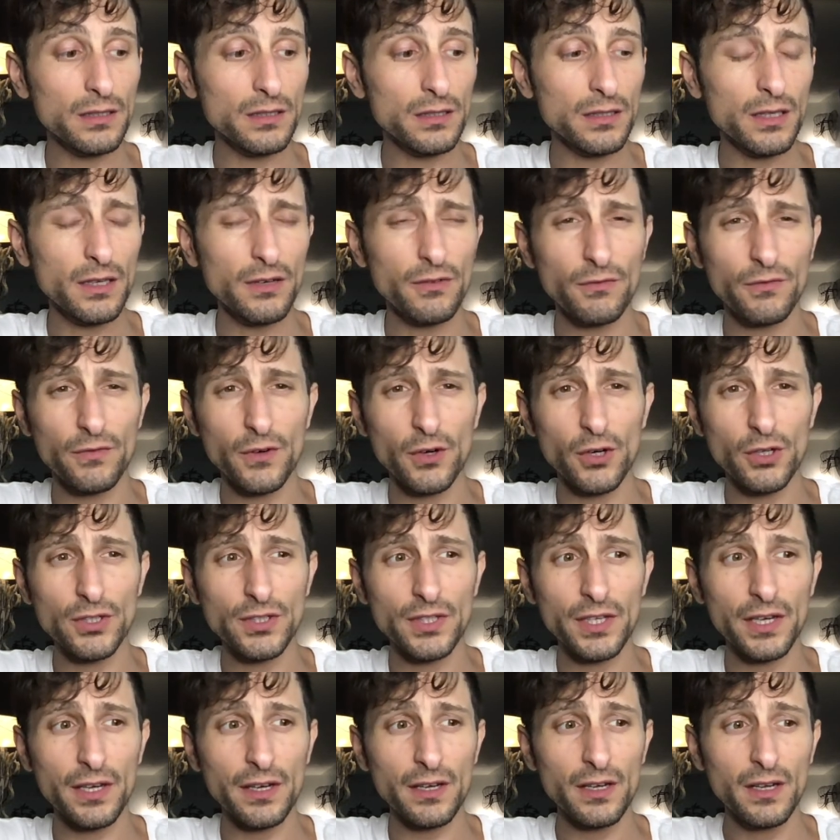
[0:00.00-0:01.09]

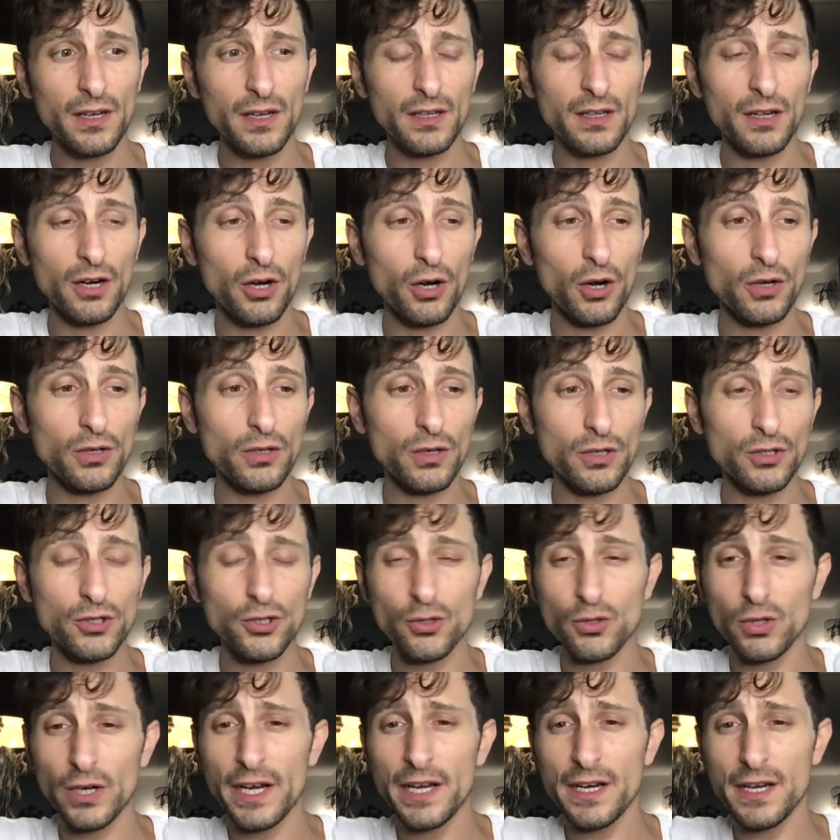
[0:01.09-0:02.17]
conversing or
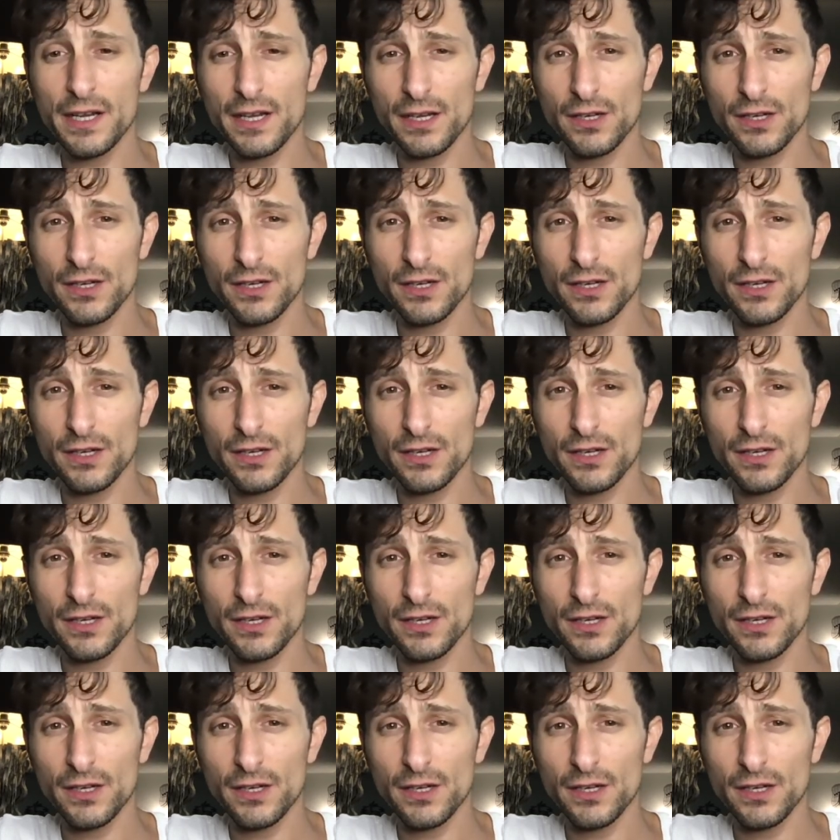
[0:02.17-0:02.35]
trading